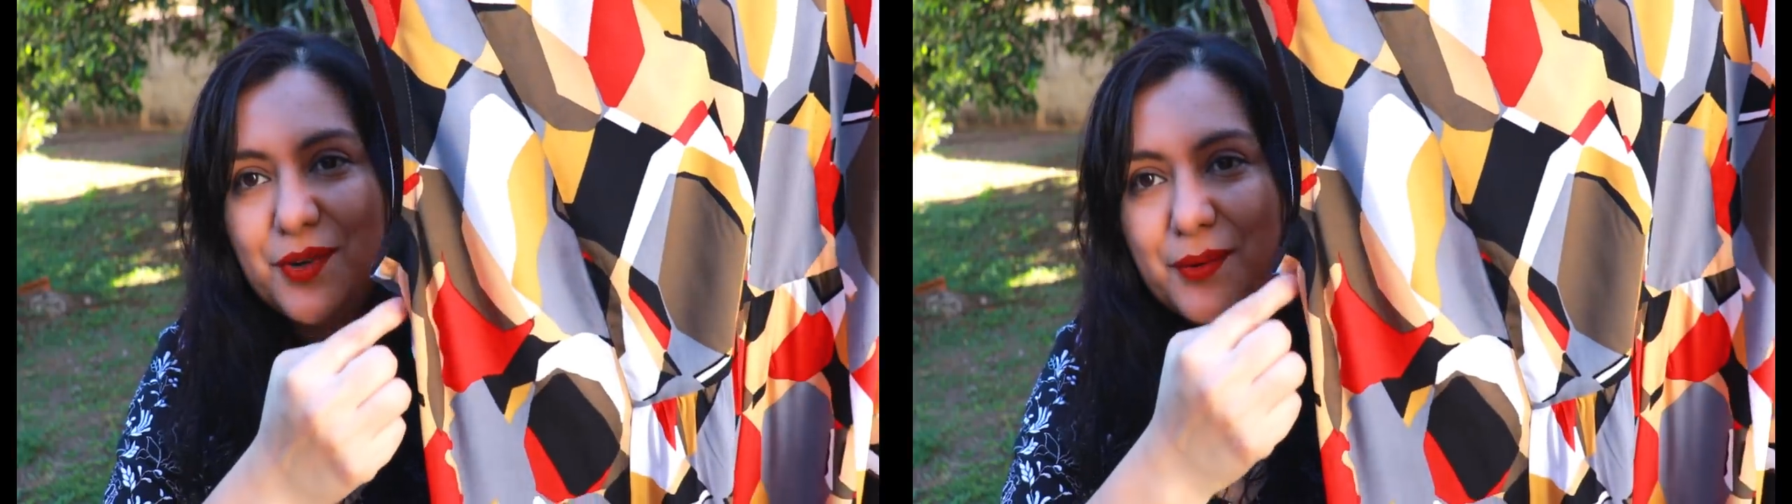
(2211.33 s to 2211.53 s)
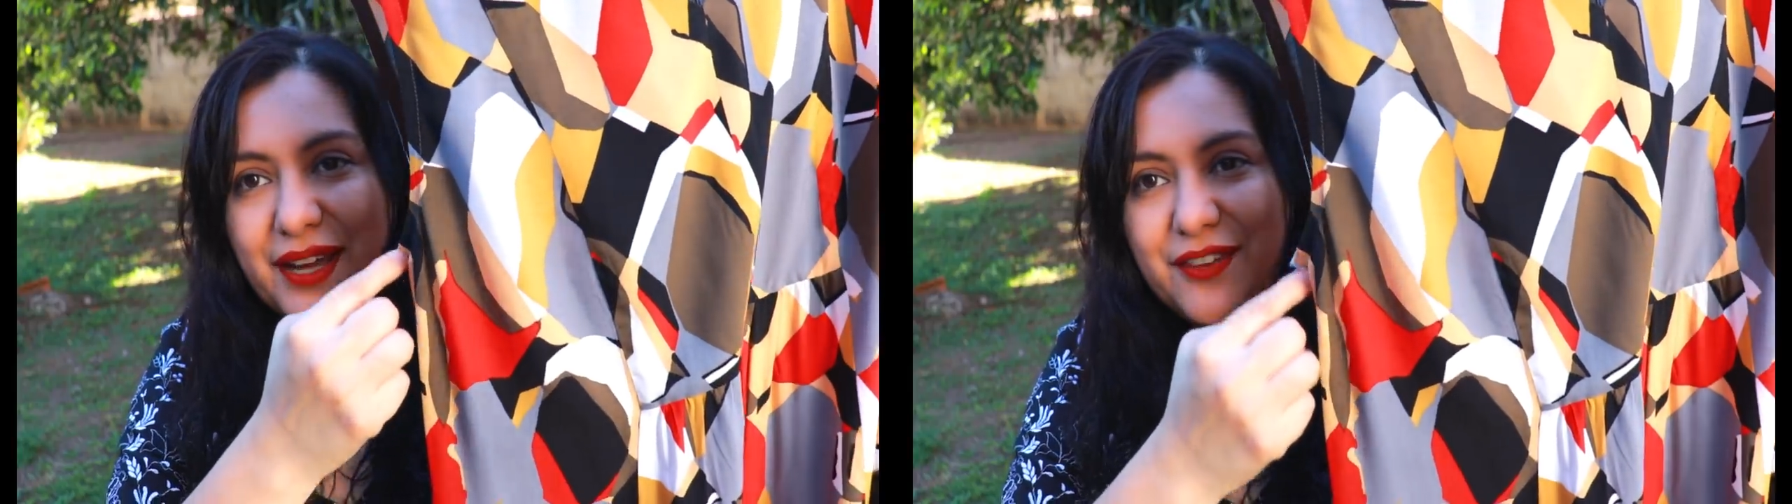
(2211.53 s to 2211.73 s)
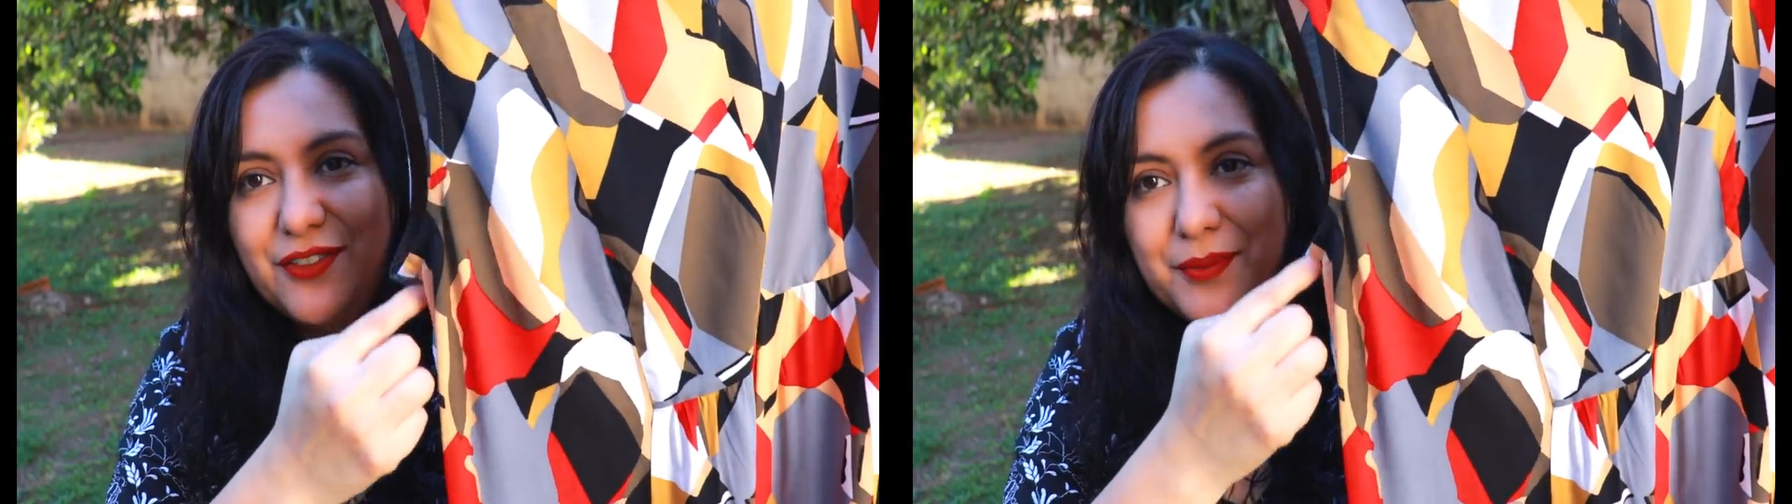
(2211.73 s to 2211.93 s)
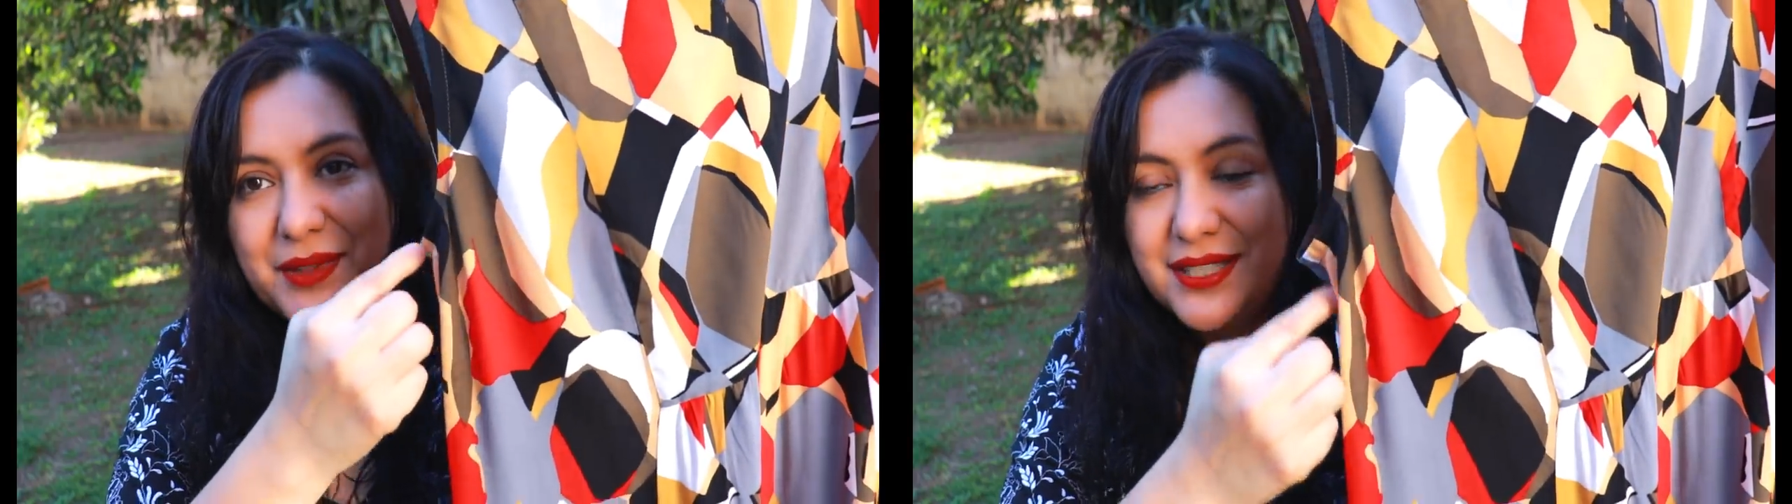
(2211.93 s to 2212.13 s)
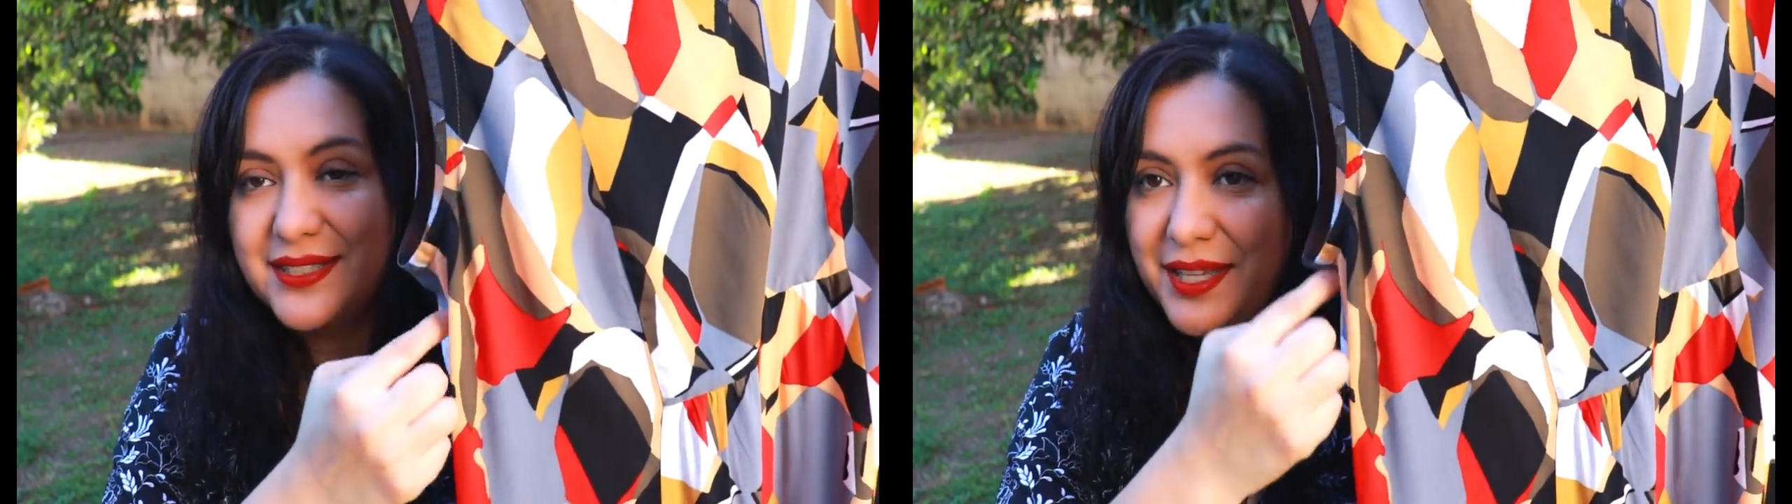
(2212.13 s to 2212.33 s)
away
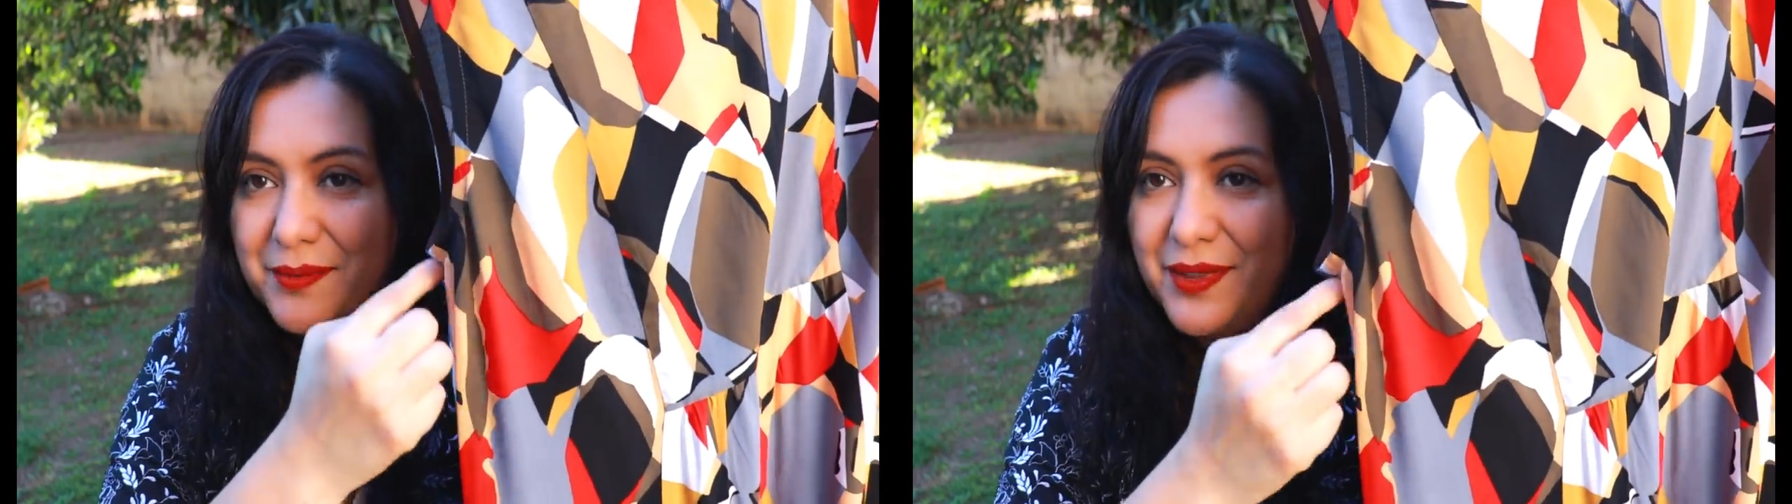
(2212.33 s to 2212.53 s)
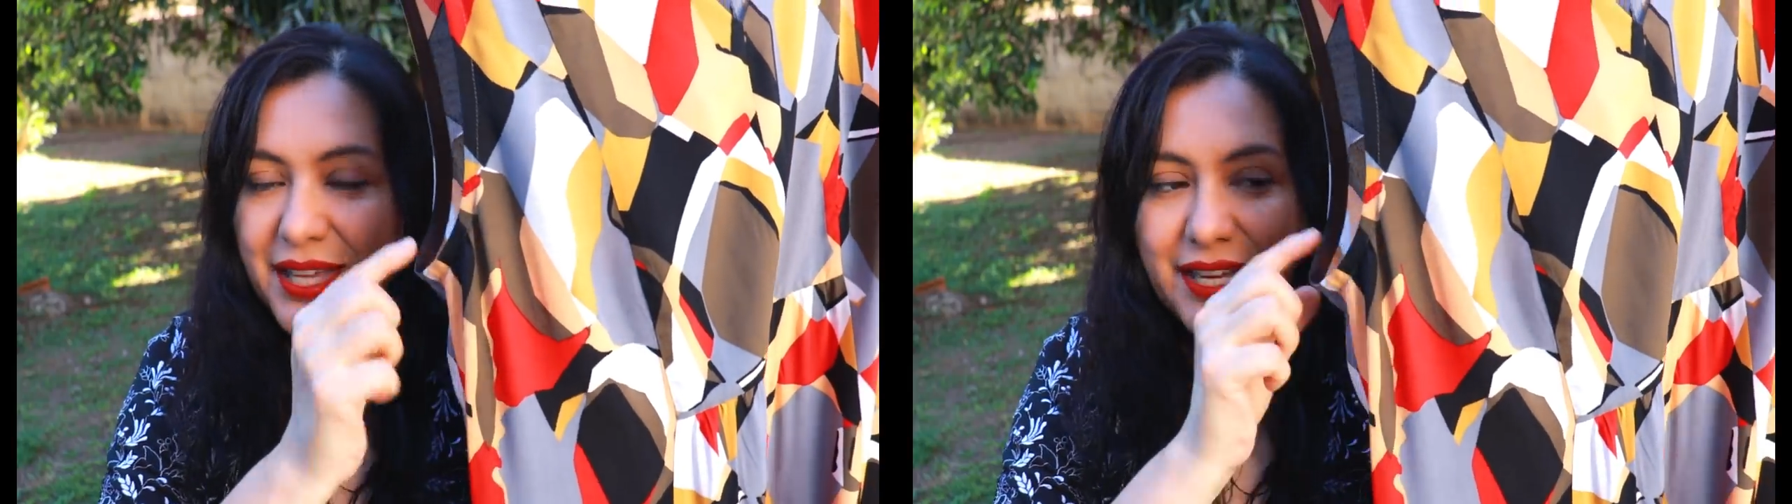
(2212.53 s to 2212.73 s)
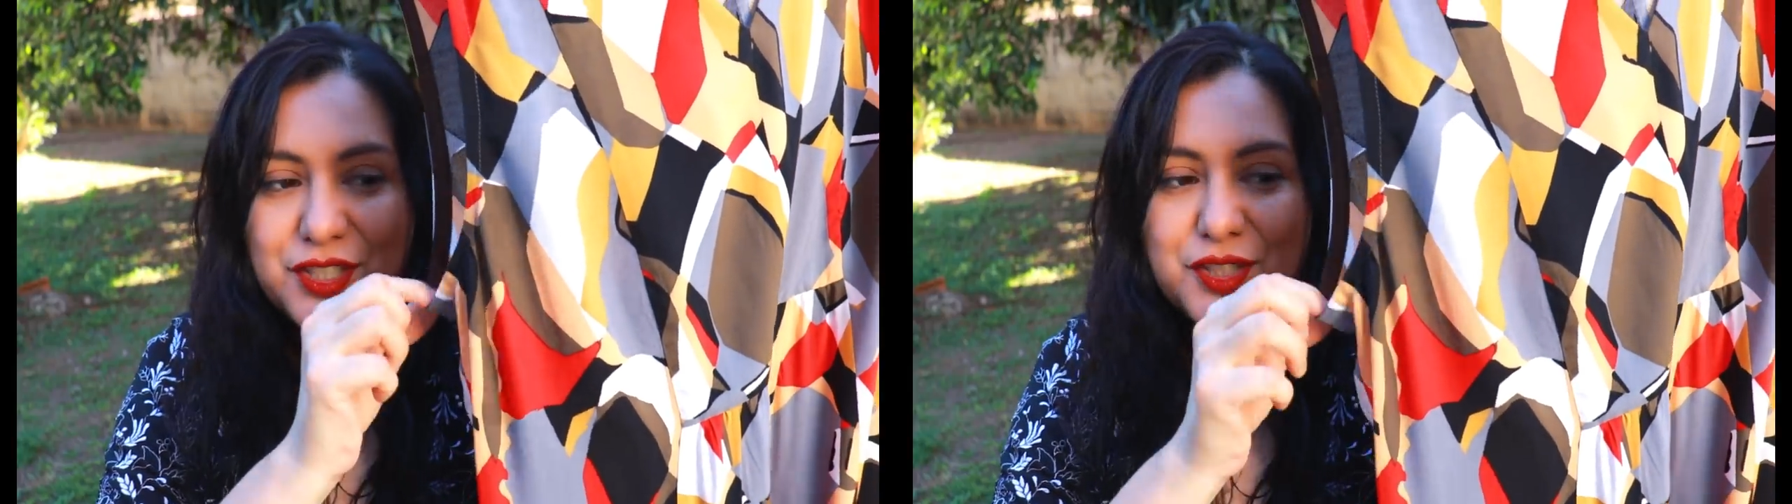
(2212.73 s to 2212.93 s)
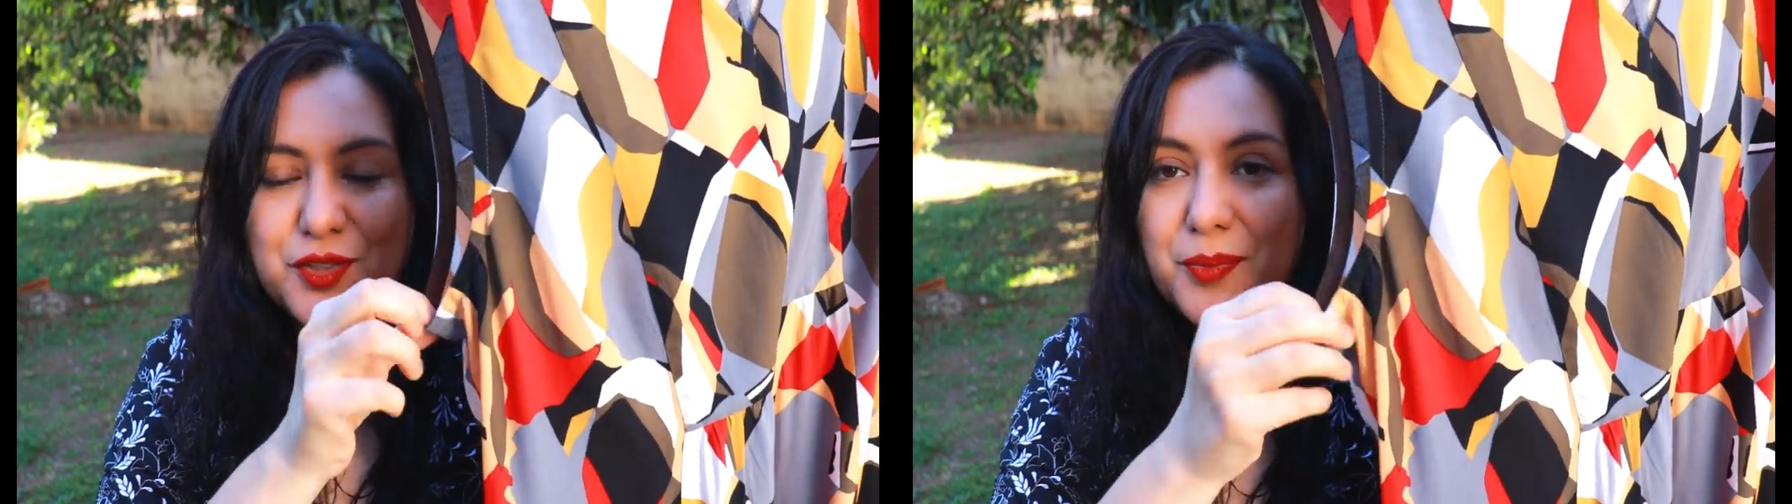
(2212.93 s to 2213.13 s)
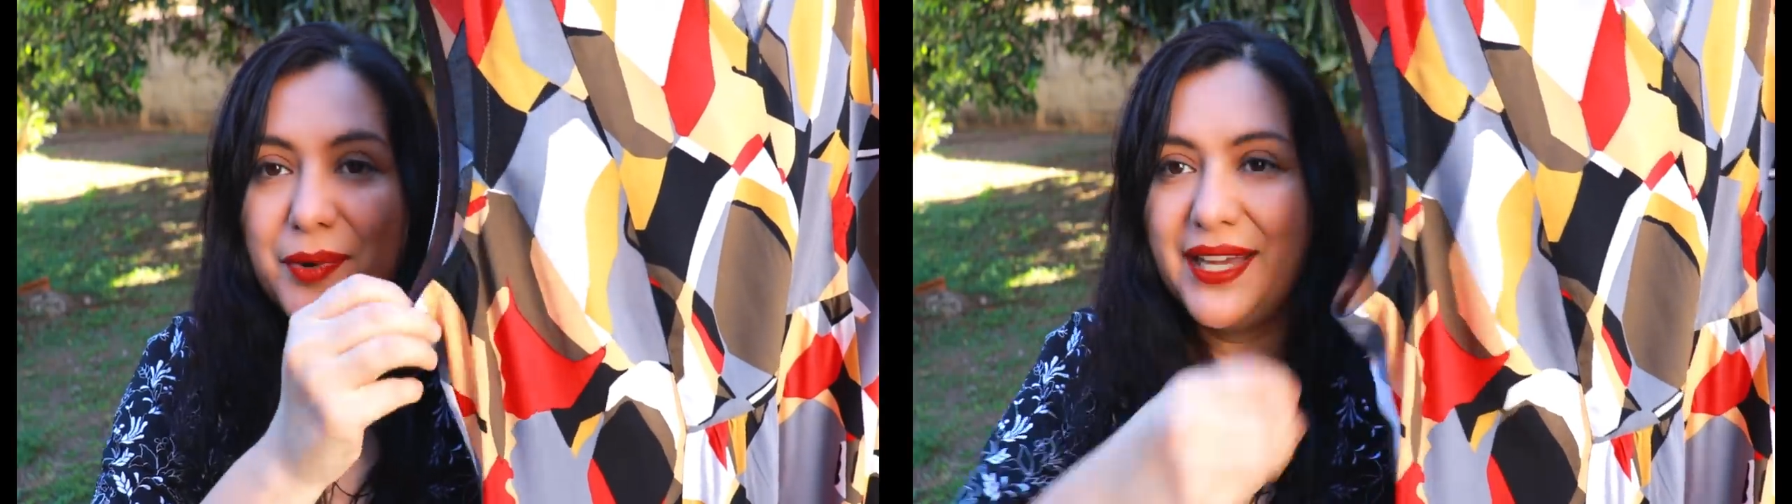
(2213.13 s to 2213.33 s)
from this seam there
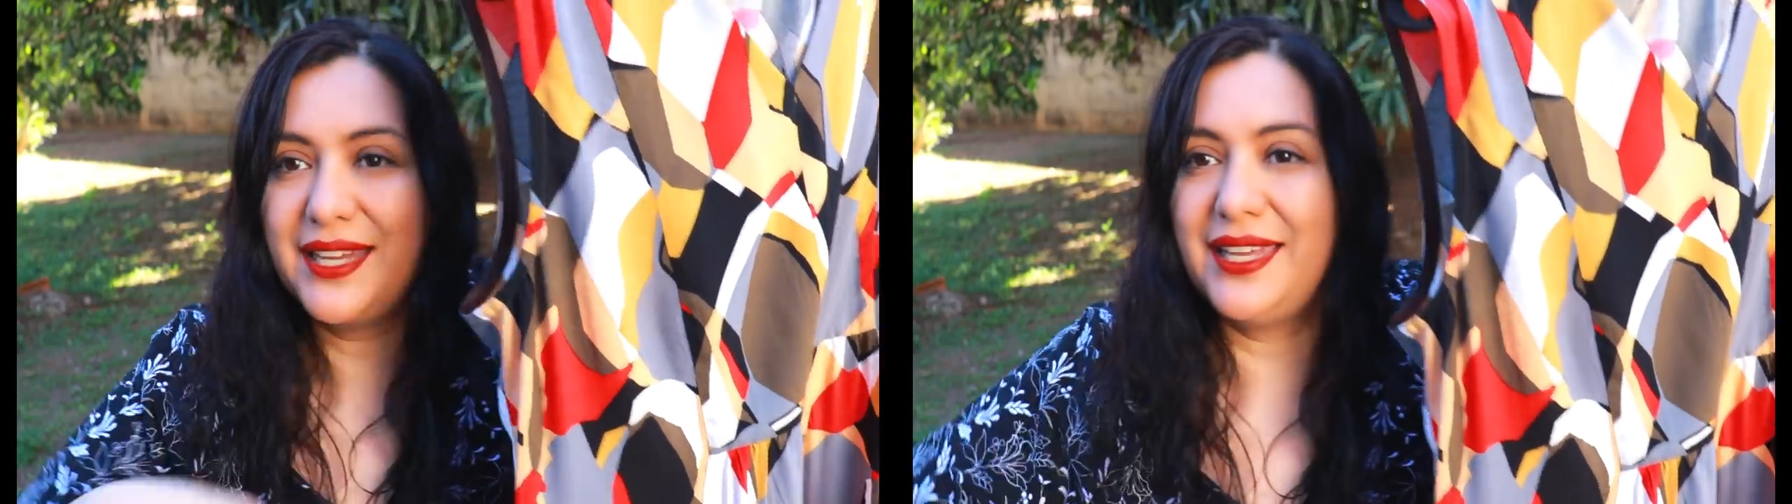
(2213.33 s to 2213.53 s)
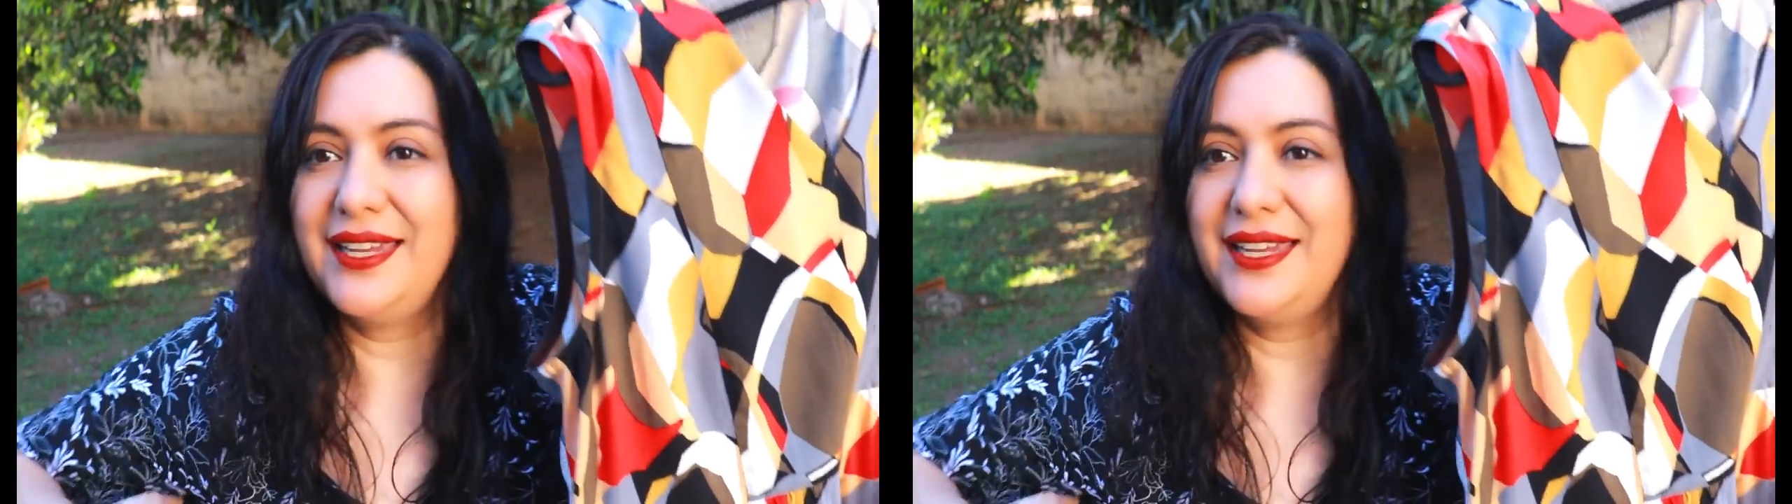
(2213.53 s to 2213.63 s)
just to bring it